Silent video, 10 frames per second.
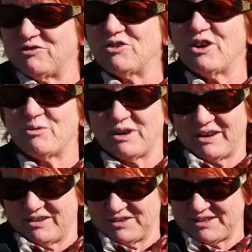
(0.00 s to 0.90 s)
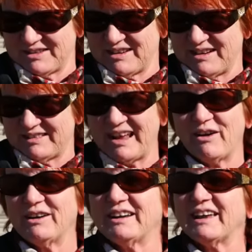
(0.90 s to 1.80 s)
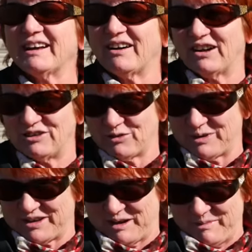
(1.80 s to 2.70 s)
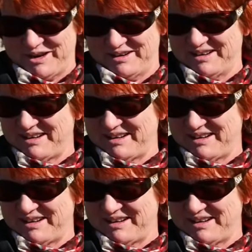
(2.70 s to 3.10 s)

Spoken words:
no one else. And again, a hunter would come in.